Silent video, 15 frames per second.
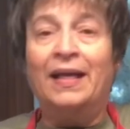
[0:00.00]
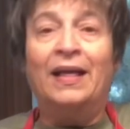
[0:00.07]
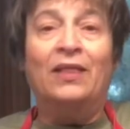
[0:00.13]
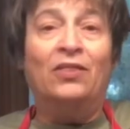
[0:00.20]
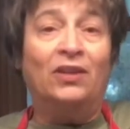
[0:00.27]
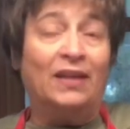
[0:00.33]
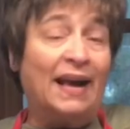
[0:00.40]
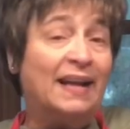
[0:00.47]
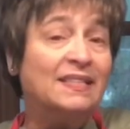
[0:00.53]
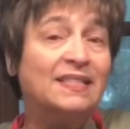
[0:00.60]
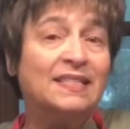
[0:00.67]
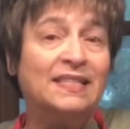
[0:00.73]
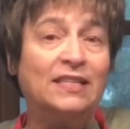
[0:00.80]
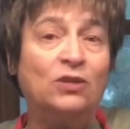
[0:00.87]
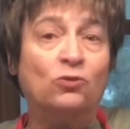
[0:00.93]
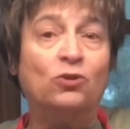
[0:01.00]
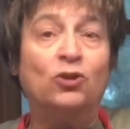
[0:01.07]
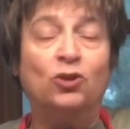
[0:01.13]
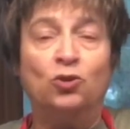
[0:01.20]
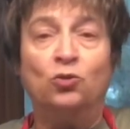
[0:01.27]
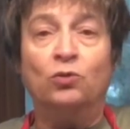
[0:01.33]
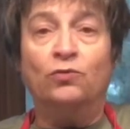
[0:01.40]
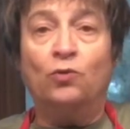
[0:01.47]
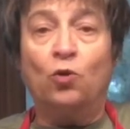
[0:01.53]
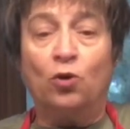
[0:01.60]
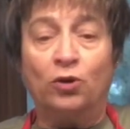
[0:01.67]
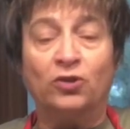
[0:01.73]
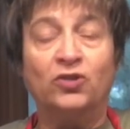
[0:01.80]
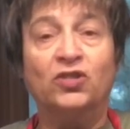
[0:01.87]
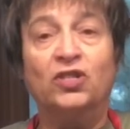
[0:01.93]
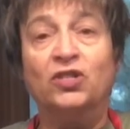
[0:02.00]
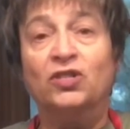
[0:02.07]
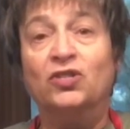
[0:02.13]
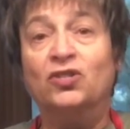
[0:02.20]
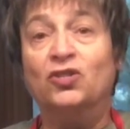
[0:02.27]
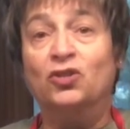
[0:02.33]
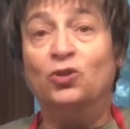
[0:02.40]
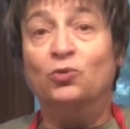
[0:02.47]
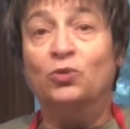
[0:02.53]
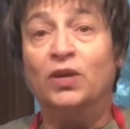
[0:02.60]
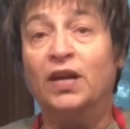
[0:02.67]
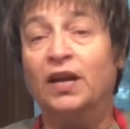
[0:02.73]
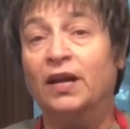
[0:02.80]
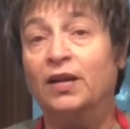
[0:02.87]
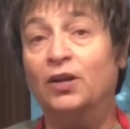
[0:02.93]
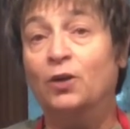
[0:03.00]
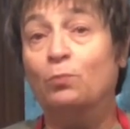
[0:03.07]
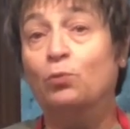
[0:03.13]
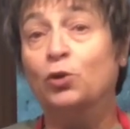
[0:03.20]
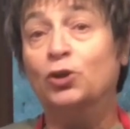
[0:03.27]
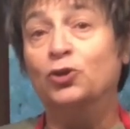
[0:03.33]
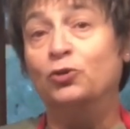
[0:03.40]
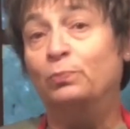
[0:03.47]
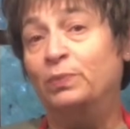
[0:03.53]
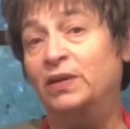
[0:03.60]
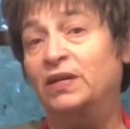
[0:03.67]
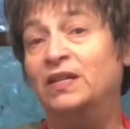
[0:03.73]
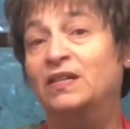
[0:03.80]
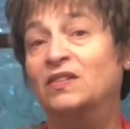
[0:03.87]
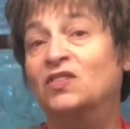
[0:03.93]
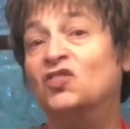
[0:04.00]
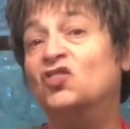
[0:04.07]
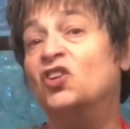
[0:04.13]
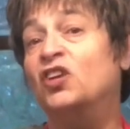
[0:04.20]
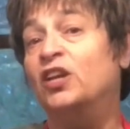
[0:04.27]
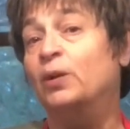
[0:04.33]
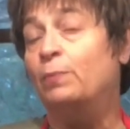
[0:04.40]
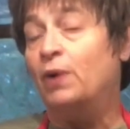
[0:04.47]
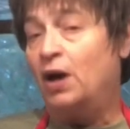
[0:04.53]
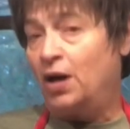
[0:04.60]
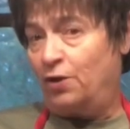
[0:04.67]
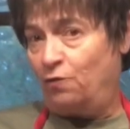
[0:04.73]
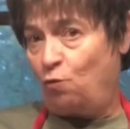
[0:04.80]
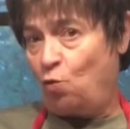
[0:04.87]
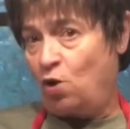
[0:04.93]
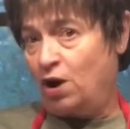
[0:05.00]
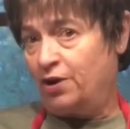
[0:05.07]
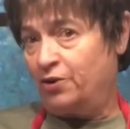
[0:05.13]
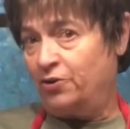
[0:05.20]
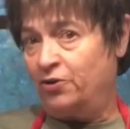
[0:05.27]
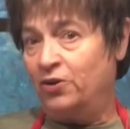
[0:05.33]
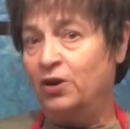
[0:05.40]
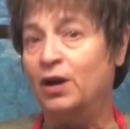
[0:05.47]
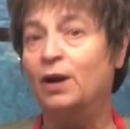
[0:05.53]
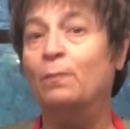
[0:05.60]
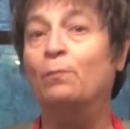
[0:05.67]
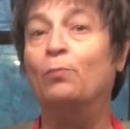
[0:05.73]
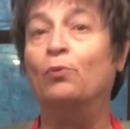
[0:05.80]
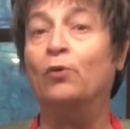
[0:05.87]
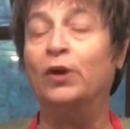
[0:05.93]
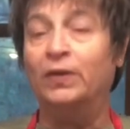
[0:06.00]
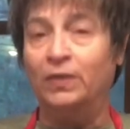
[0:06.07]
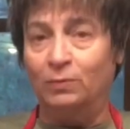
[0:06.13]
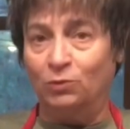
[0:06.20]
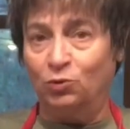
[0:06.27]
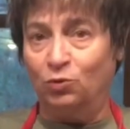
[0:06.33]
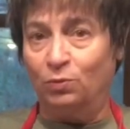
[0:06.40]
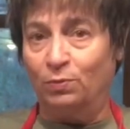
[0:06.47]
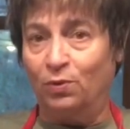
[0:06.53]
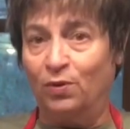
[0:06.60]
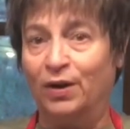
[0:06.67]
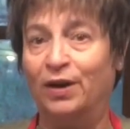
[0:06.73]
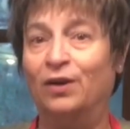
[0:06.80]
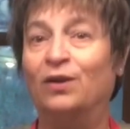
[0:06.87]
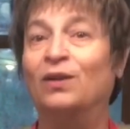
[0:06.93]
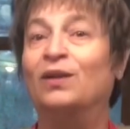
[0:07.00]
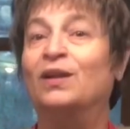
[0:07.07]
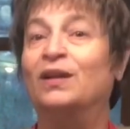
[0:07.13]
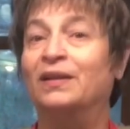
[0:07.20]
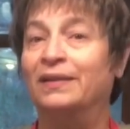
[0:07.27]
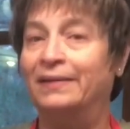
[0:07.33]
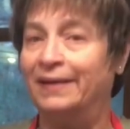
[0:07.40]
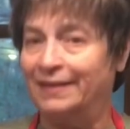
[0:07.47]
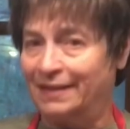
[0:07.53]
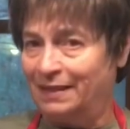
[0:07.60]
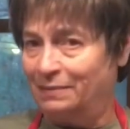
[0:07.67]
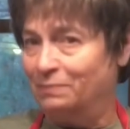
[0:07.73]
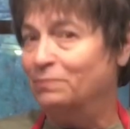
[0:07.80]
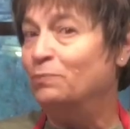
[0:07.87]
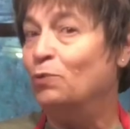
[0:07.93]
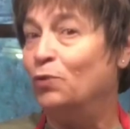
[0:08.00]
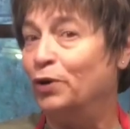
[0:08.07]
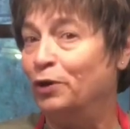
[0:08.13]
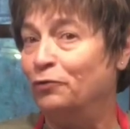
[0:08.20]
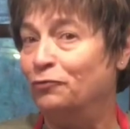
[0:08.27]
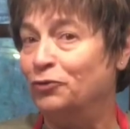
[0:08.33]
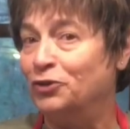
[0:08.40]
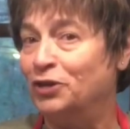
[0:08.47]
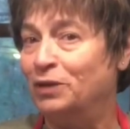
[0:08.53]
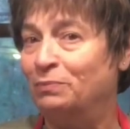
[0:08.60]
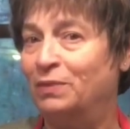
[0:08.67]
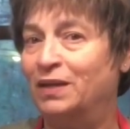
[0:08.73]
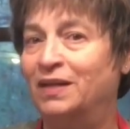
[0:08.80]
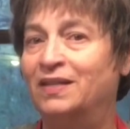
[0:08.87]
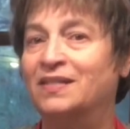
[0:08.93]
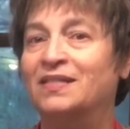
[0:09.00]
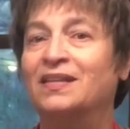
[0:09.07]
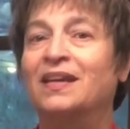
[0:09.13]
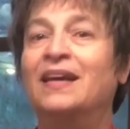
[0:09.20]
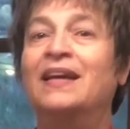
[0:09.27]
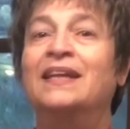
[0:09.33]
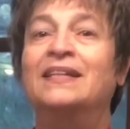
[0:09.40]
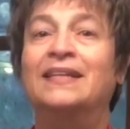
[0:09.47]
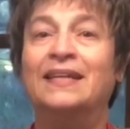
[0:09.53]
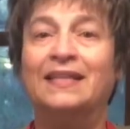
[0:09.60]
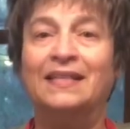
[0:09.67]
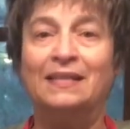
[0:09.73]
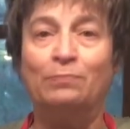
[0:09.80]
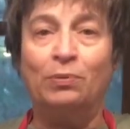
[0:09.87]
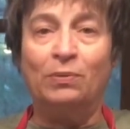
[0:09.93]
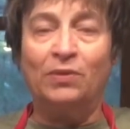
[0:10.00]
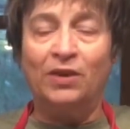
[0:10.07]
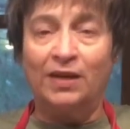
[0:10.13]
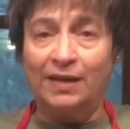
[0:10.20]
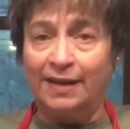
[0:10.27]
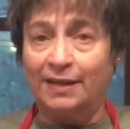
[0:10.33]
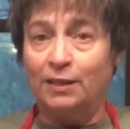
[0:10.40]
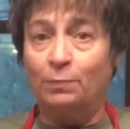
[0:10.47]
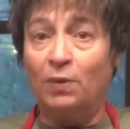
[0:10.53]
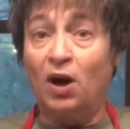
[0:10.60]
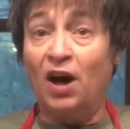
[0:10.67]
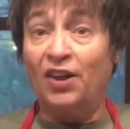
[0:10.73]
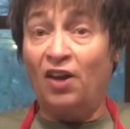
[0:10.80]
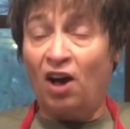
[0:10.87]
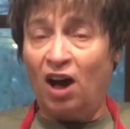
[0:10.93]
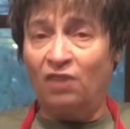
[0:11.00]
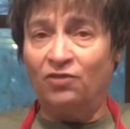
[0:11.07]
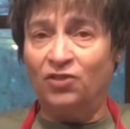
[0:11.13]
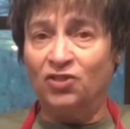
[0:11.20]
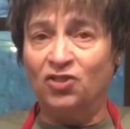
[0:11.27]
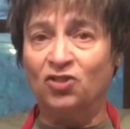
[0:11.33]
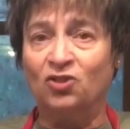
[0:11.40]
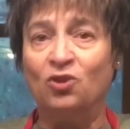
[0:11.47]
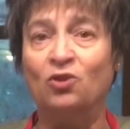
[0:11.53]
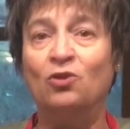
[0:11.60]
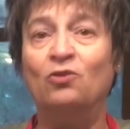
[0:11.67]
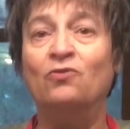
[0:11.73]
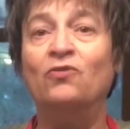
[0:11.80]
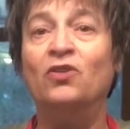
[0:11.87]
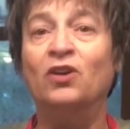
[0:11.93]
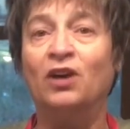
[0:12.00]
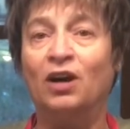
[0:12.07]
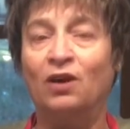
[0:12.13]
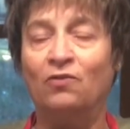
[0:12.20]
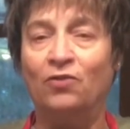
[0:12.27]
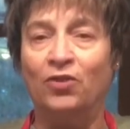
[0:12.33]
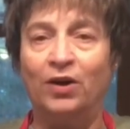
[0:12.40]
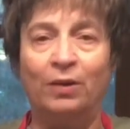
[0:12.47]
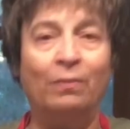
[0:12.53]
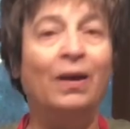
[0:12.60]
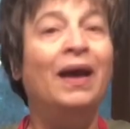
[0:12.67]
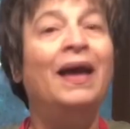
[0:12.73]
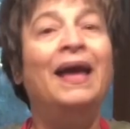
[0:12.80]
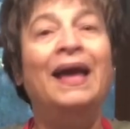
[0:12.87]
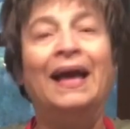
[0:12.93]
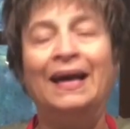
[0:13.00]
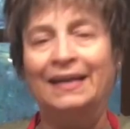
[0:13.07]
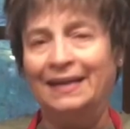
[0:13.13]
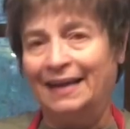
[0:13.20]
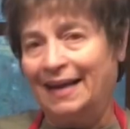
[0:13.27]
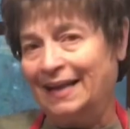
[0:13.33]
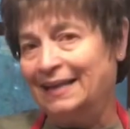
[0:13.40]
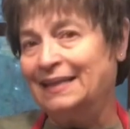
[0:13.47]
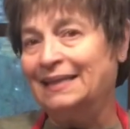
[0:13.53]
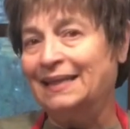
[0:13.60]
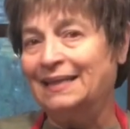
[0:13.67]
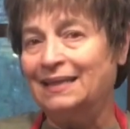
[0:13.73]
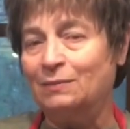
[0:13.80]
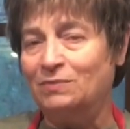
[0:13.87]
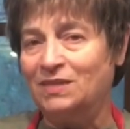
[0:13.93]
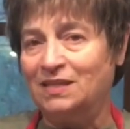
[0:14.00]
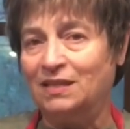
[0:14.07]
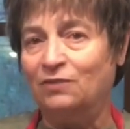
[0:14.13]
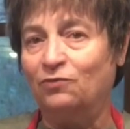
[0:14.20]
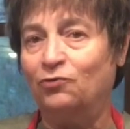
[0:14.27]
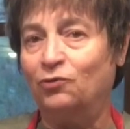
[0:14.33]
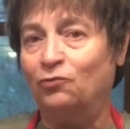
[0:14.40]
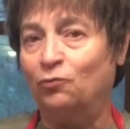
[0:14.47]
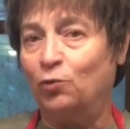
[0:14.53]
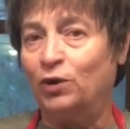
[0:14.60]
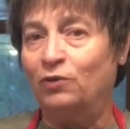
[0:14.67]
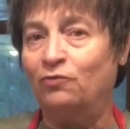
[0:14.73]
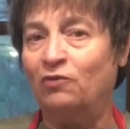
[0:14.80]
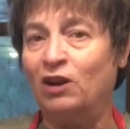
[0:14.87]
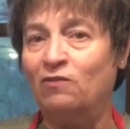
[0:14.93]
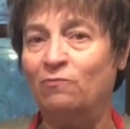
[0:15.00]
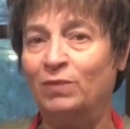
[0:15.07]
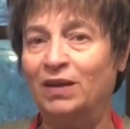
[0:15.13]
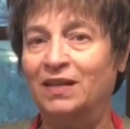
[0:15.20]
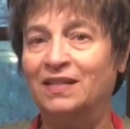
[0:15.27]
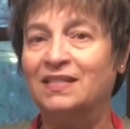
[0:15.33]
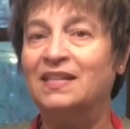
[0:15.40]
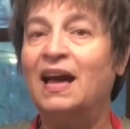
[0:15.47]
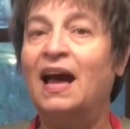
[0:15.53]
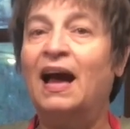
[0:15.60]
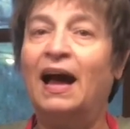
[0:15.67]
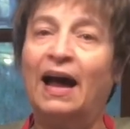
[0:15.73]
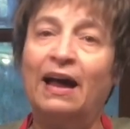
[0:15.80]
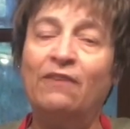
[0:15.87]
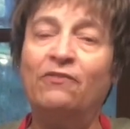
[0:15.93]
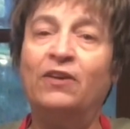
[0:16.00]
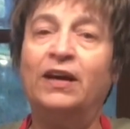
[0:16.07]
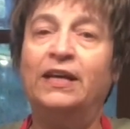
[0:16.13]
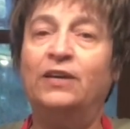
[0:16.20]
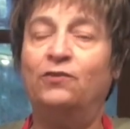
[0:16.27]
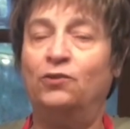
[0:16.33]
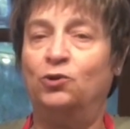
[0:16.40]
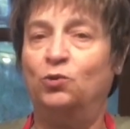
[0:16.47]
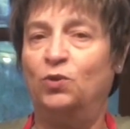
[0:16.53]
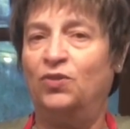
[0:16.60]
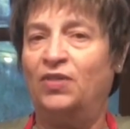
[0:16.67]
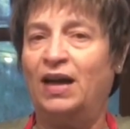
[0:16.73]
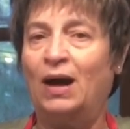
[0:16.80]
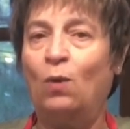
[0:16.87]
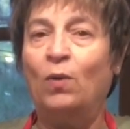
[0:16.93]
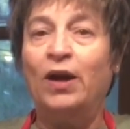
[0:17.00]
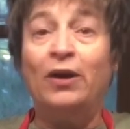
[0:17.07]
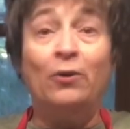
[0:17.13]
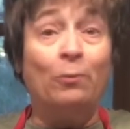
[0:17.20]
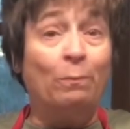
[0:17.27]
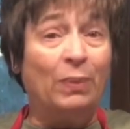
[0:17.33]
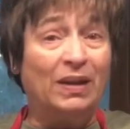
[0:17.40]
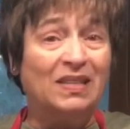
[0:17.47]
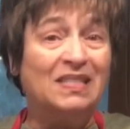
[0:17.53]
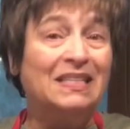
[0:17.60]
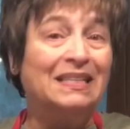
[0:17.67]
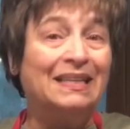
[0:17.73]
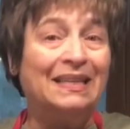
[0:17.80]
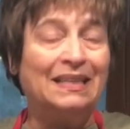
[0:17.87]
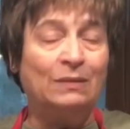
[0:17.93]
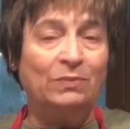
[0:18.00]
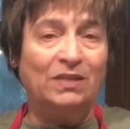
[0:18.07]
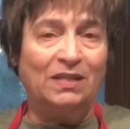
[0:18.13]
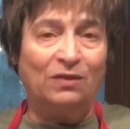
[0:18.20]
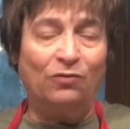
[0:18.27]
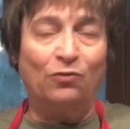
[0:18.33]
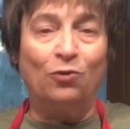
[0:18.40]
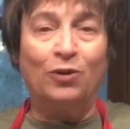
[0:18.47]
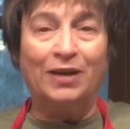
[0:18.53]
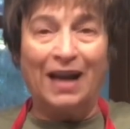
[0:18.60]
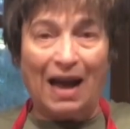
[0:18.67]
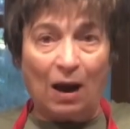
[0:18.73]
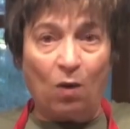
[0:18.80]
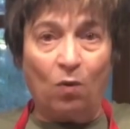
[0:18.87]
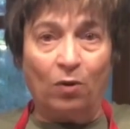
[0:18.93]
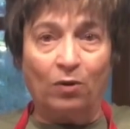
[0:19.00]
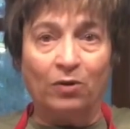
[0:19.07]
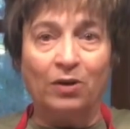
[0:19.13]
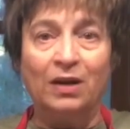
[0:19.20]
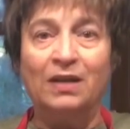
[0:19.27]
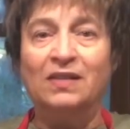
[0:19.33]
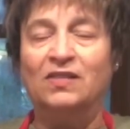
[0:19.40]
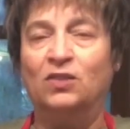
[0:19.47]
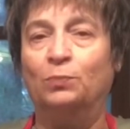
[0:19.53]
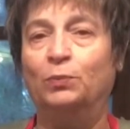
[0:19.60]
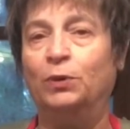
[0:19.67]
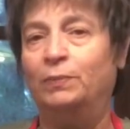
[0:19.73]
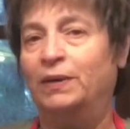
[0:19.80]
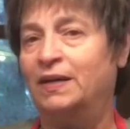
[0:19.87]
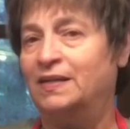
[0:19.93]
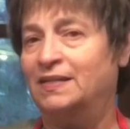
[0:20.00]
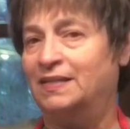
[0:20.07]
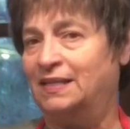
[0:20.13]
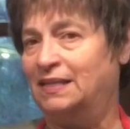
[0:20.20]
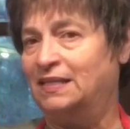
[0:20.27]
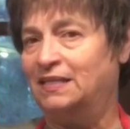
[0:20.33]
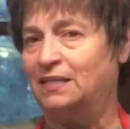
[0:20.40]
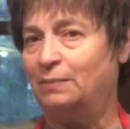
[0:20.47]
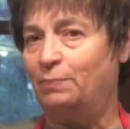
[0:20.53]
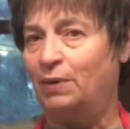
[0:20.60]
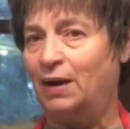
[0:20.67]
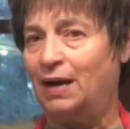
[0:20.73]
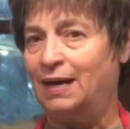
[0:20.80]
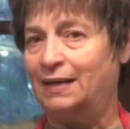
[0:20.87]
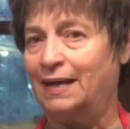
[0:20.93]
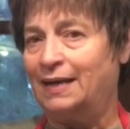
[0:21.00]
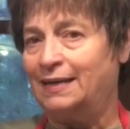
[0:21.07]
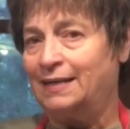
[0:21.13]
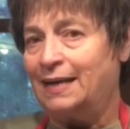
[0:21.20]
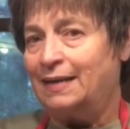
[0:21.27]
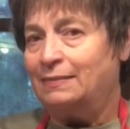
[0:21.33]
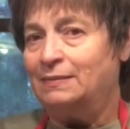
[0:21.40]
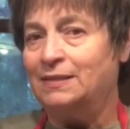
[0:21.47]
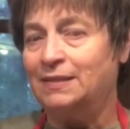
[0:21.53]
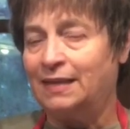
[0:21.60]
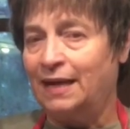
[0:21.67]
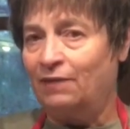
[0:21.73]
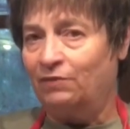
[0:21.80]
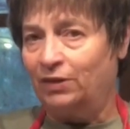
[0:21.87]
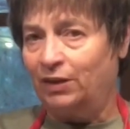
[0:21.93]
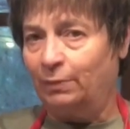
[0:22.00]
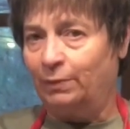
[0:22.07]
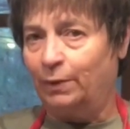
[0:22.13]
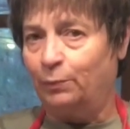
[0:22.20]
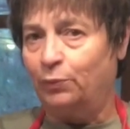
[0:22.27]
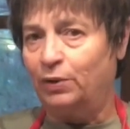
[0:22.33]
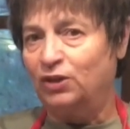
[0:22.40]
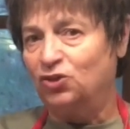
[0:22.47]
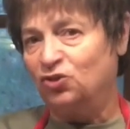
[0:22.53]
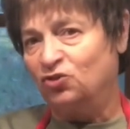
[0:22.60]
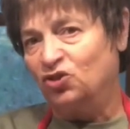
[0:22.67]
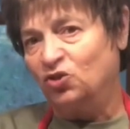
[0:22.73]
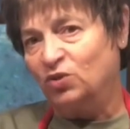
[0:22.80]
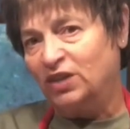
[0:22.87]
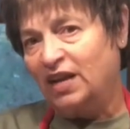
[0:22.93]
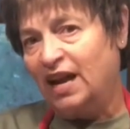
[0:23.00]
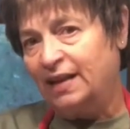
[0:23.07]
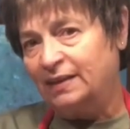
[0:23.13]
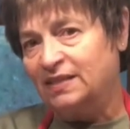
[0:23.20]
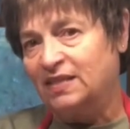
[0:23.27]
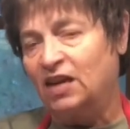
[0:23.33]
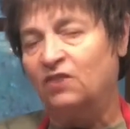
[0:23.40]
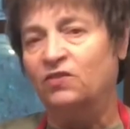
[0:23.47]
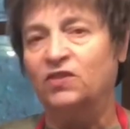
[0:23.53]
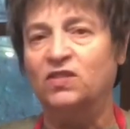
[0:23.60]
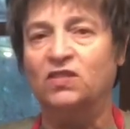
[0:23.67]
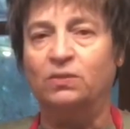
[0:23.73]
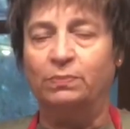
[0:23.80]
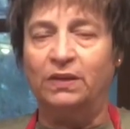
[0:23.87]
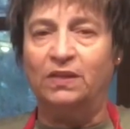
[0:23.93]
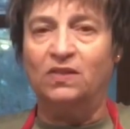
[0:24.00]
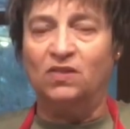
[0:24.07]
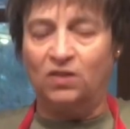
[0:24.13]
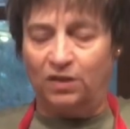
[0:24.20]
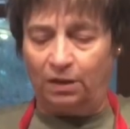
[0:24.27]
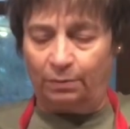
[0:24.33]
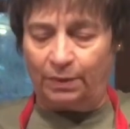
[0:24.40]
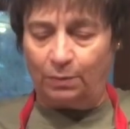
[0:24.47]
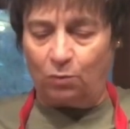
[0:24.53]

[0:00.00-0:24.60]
The last thing you can do, of course, is you can put your beans in a pot of water, bring them to a boil, let them boil for 10 minutes, take the pot off the stove, cover them, and again, let them sit for 45 minutes. I find if you do it that way, you're best to let them sit for an hour, simply because the Instant Pot tends to have a little bit of pressure, so it kind of softens the beans a little bit